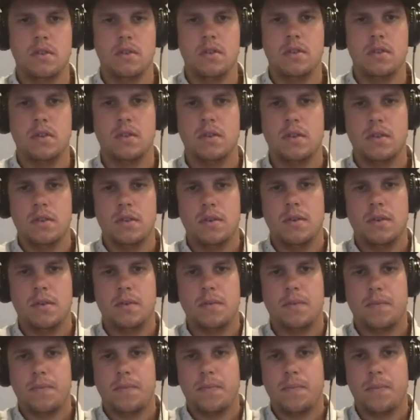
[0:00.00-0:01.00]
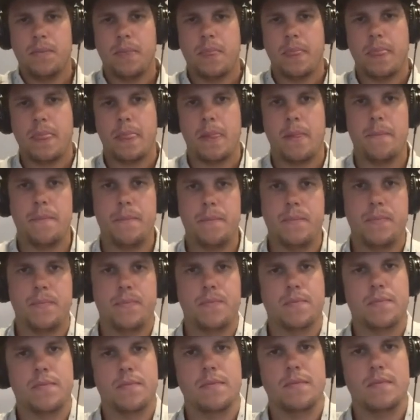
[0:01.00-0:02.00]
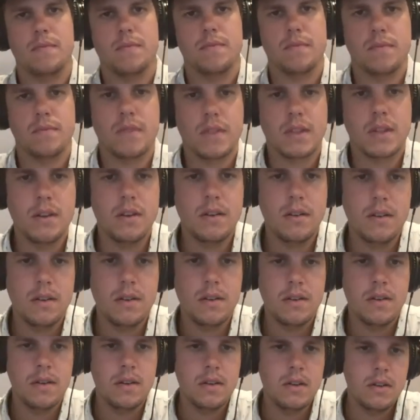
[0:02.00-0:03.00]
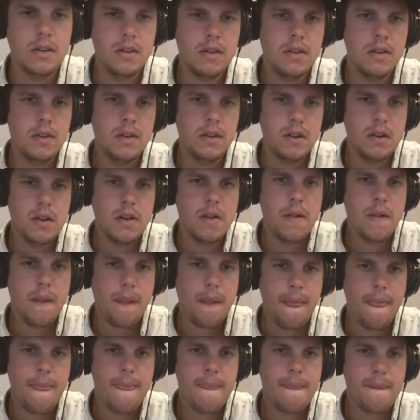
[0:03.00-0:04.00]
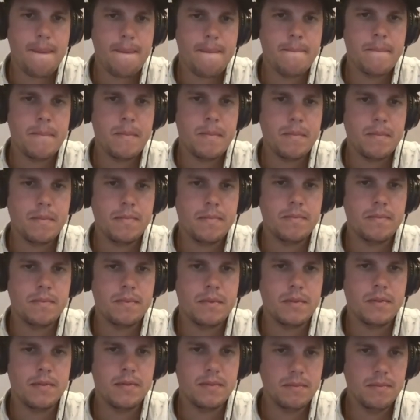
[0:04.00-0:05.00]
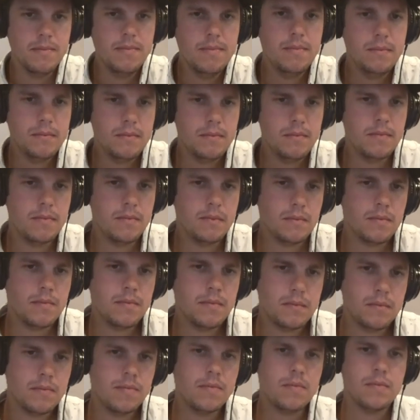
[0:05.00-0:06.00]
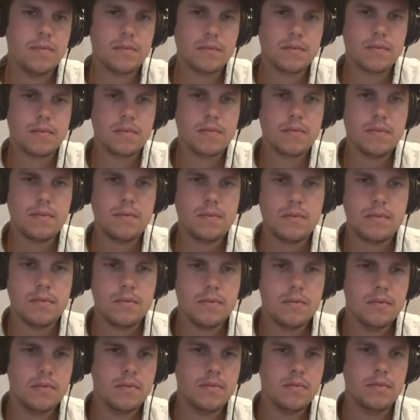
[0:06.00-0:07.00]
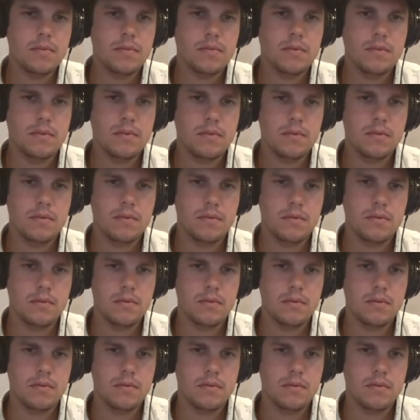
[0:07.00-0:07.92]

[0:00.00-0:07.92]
(not speaking)